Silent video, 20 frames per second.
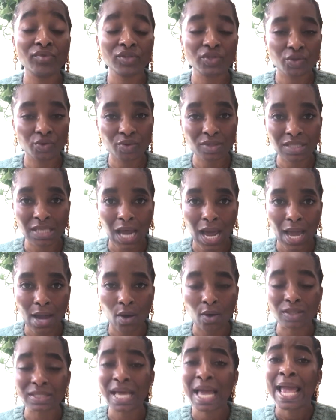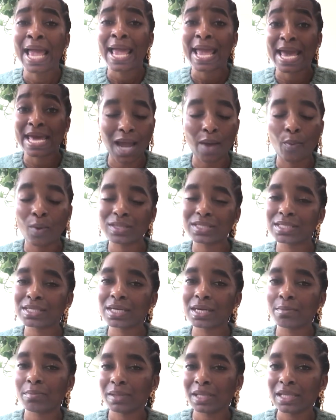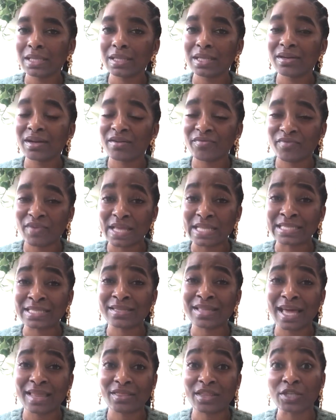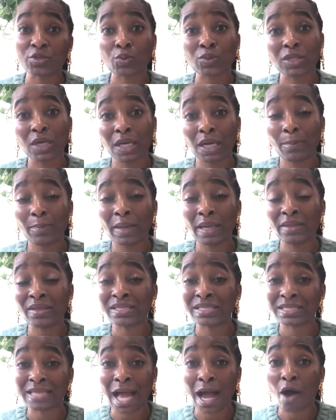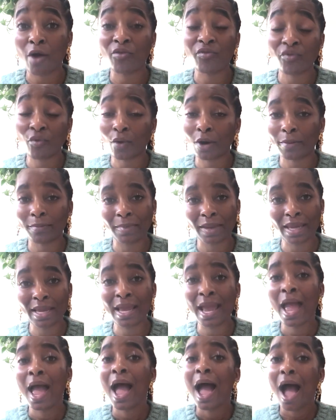the two styles, and I wasn't completely convinced that this was gonna be the style for me.